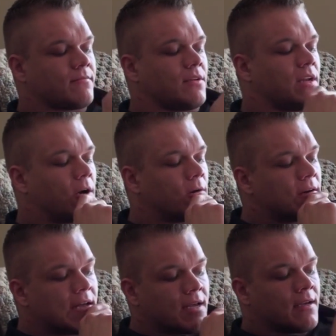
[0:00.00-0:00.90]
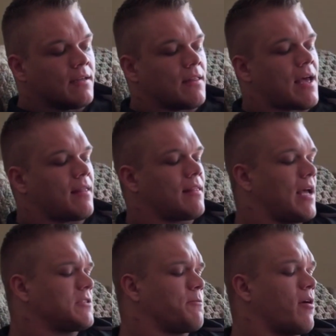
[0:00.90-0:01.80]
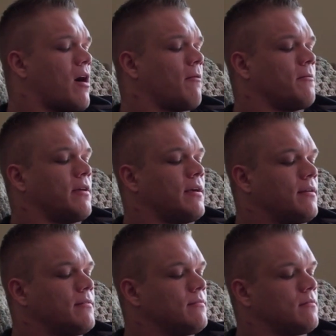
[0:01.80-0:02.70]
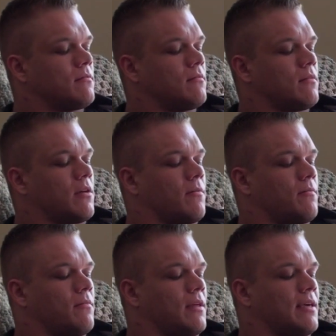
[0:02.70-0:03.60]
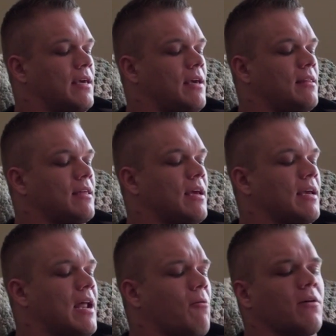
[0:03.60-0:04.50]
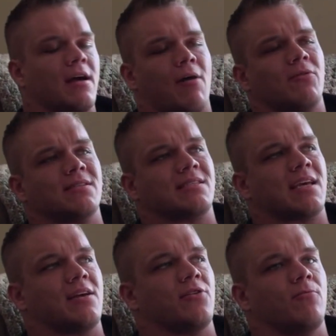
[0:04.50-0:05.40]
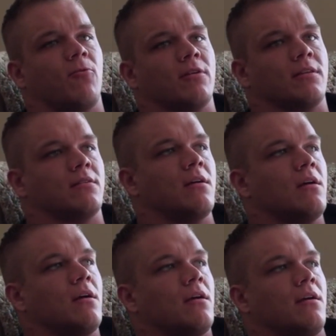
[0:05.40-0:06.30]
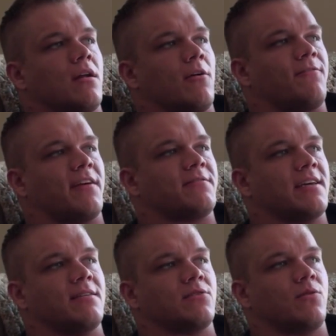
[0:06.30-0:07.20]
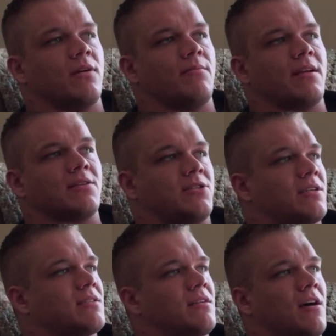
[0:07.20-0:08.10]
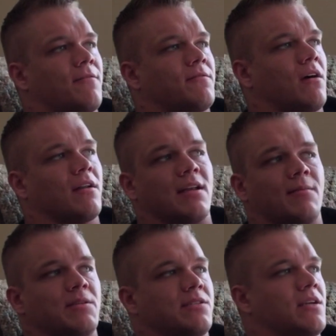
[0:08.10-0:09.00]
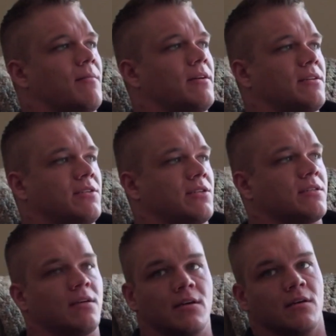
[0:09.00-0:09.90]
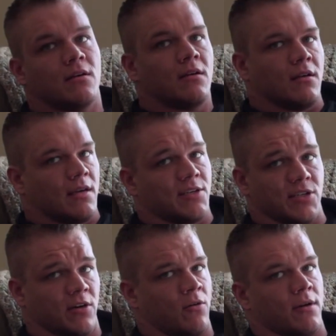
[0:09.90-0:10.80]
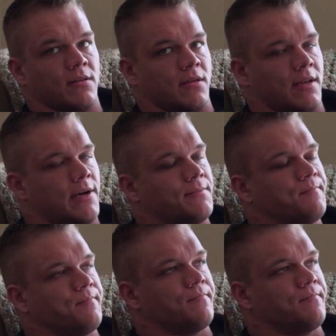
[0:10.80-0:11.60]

you know, that's probably the key thing. And I wouldn't say do more than 15, 20 minutes, just enough on an empty stomach to just get you going. You know,